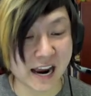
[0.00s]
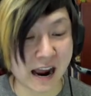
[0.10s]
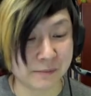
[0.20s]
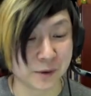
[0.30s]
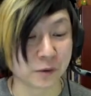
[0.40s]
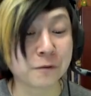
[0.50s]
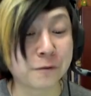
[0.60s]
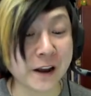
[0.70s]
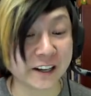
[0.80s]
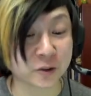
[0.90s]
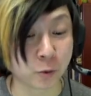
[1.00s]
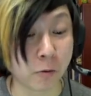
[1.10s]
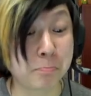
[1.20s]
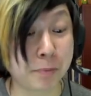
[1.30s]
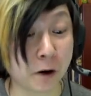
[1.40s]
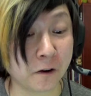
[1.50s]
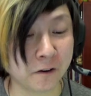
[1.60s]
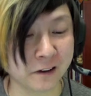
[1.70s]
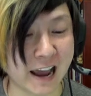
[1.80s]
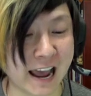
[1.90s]
time your face will
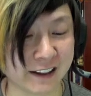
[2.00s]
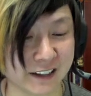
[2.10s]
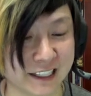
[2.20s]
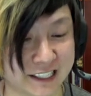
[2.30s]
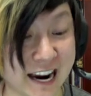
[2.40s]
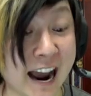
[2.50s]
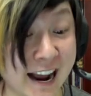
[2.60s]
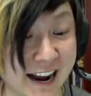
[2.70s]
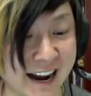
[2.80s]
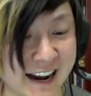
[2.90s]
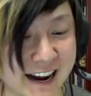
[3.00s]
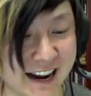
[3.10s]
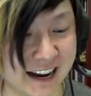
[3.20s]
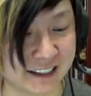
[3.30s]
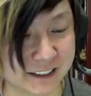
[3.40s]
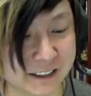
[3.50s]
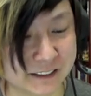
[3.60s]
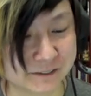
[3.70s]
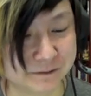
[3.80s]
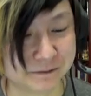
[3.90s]
burn, Alex. Their
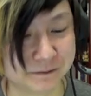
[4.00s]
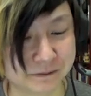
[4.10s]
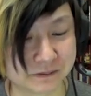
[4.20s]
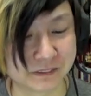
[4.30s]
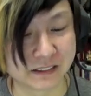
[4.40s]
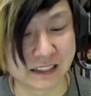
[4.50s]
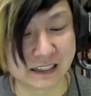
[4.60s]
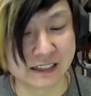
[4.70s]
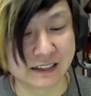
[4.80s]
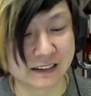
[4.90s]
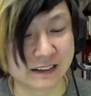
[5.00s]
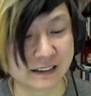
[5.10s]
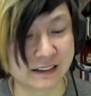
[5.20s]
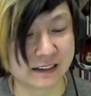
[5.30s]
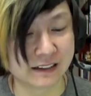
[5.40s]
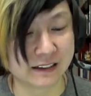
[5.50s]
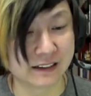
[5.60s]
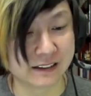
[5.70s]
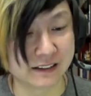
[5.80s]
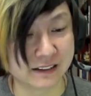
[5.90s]
eyes open slowly, and their peaceful